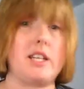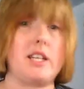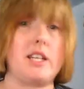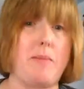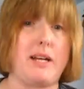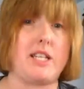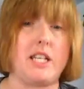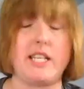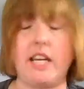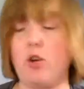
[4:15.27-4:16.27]
Going back to
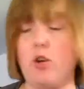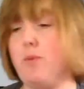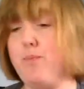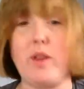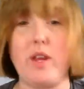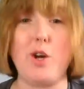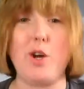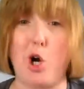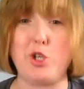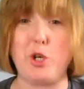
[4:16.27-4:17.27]
the single,
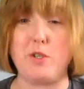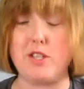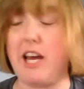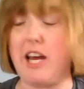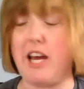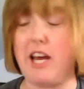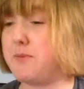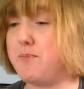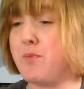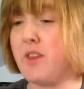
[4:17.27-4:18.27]
iTunes is loaded.
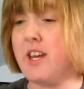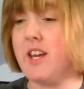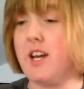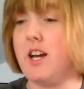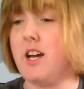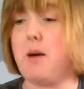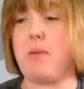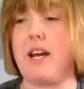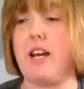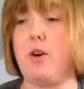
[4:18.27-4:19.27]

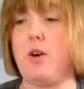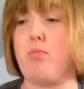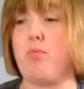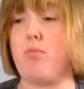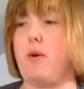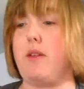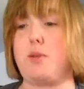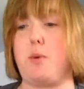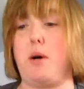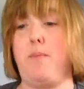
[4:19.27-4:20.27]
Play a little preview of
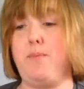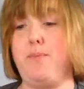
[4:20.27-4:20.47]
this one.